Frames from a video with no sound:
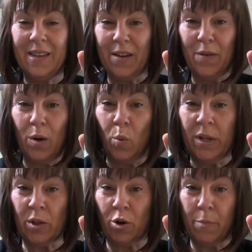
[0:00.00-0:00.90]
Give it a
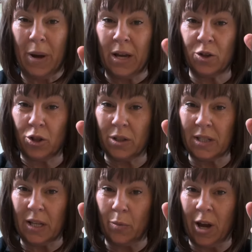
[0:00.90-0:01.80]
whiz or a mash and
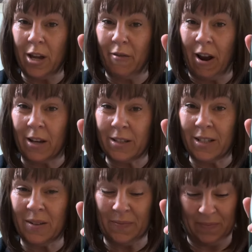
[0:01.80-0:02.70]
see where you're at.